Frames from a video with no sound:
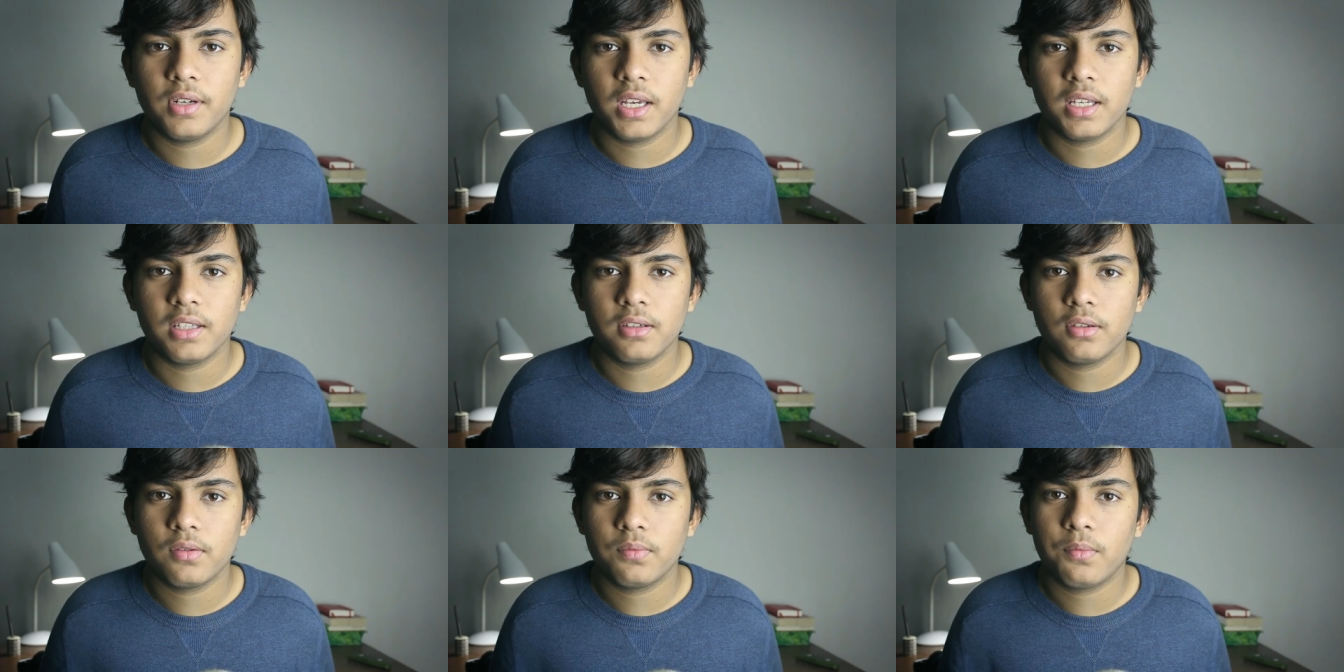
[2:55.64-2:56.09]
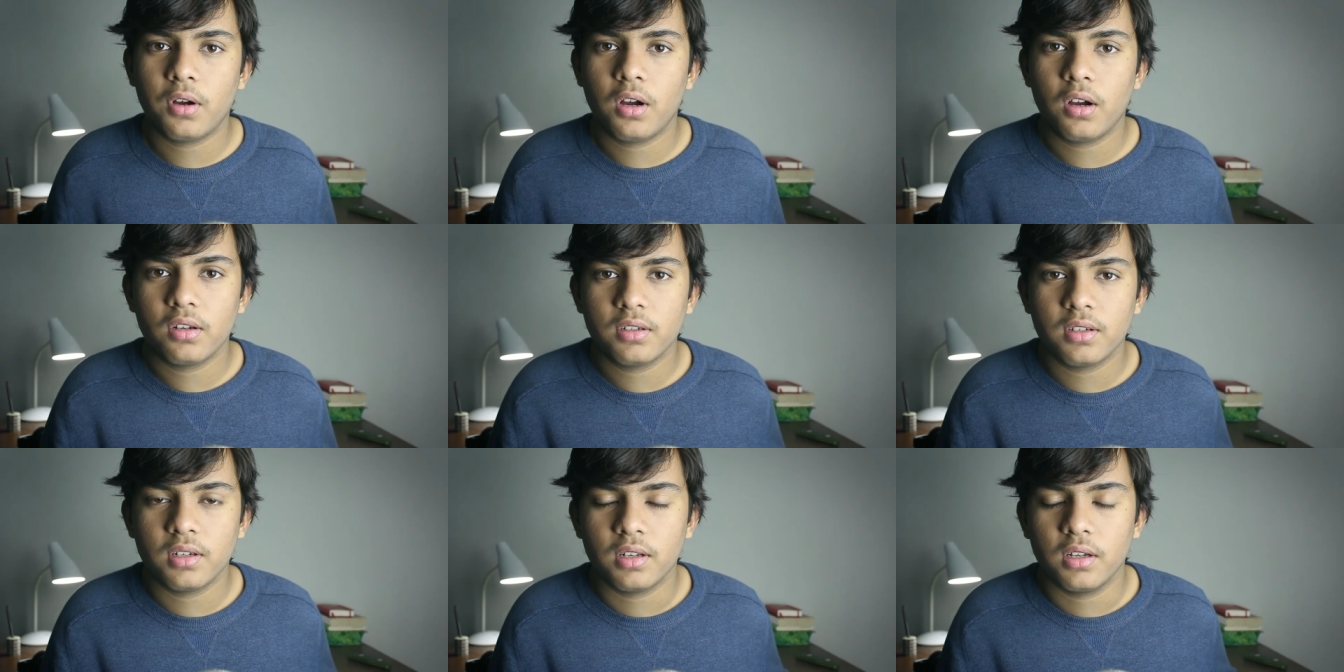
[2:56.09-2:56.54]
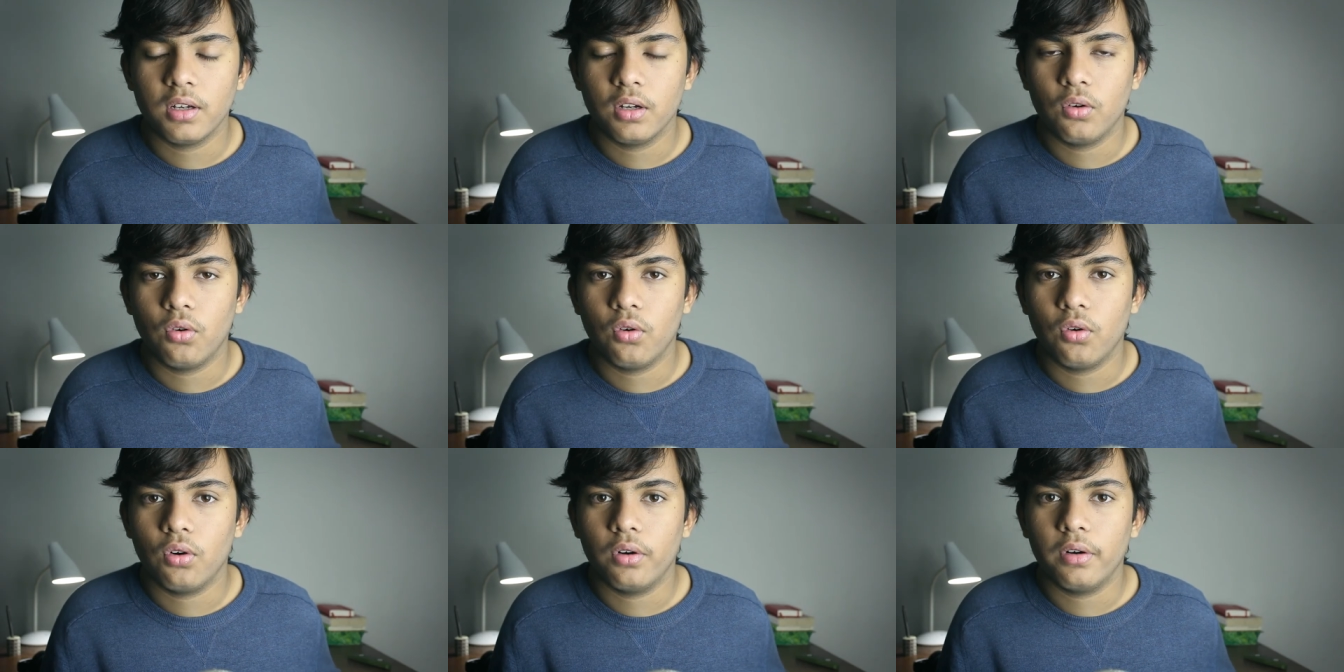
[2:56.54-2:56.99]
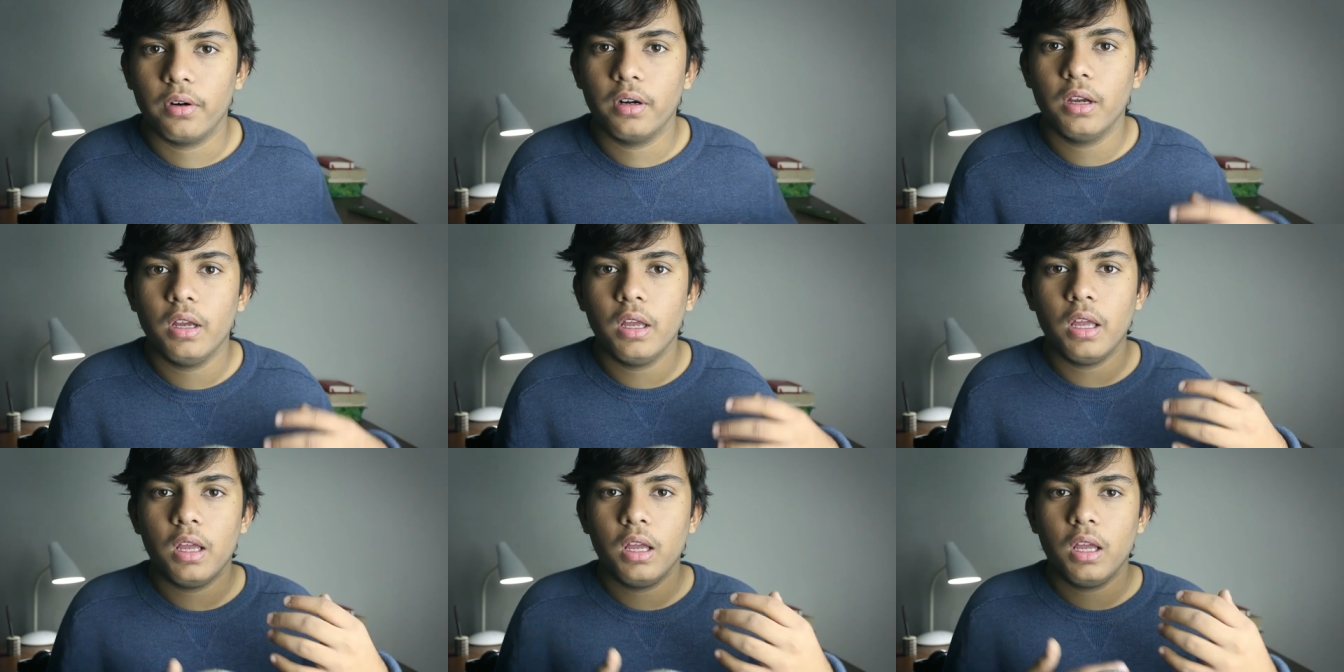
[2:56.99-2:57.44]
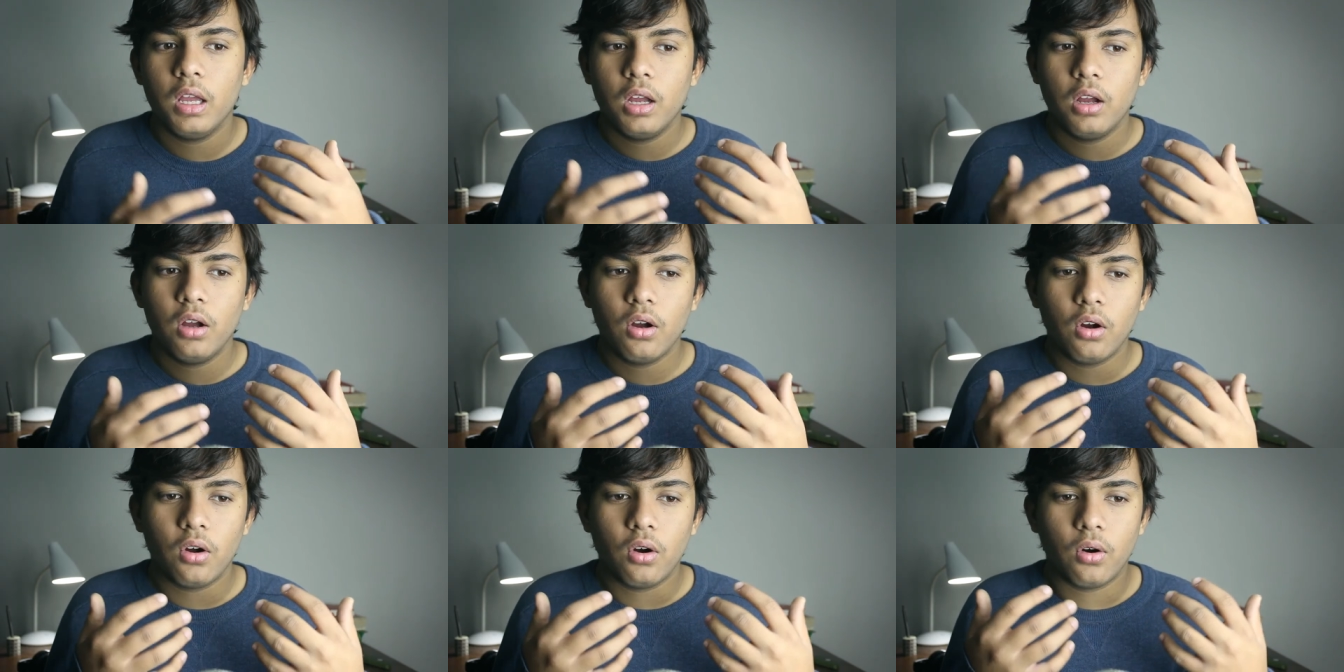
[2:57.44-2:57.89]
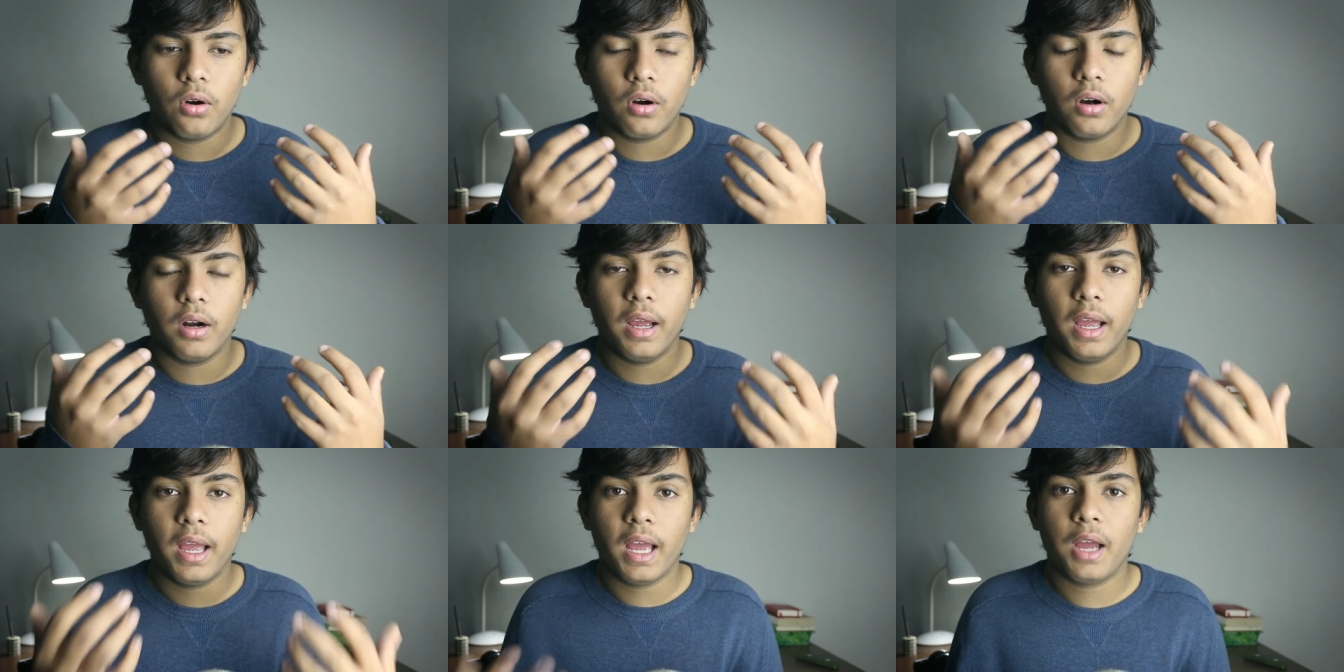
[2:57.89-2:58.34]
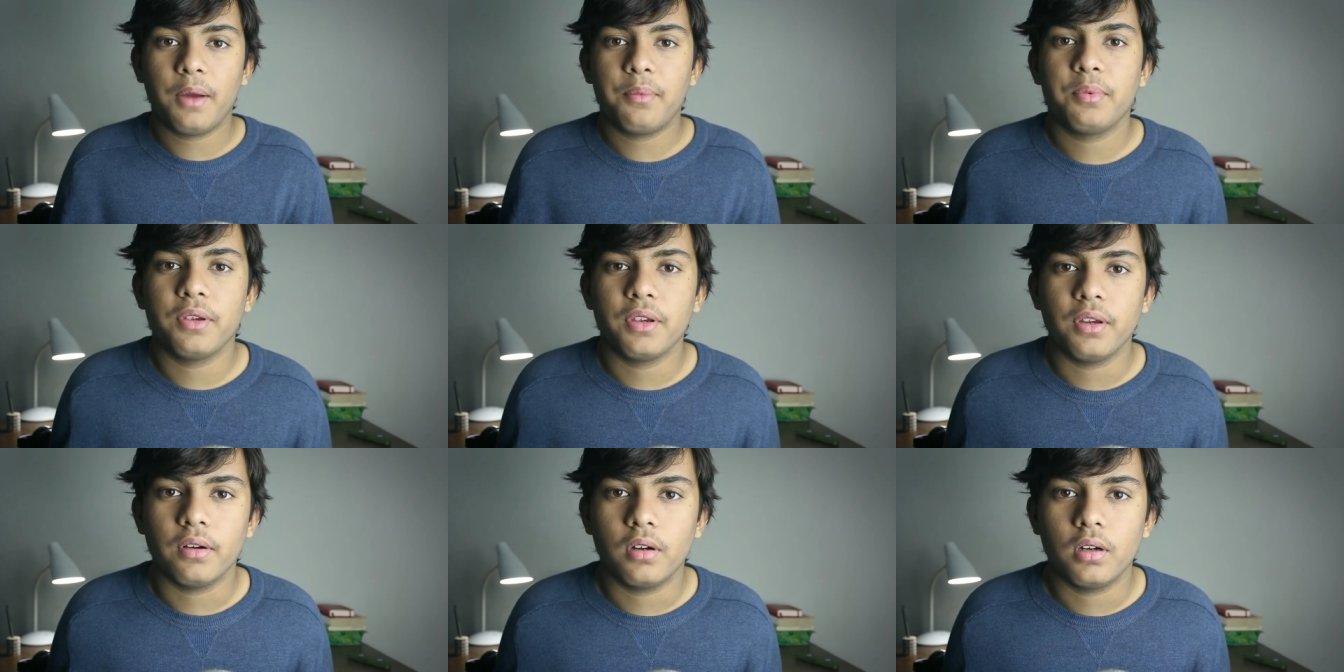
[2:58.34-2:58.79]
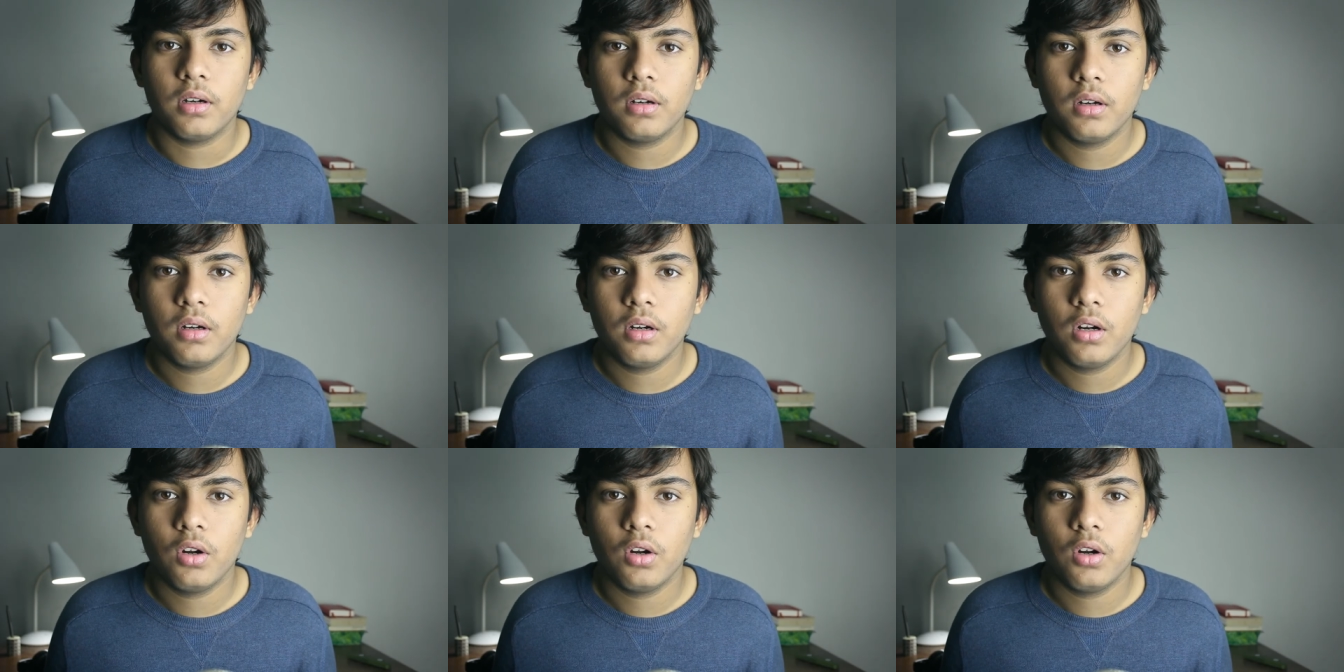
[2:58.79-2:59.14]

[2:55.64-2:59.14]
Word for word: as smarter or or happier,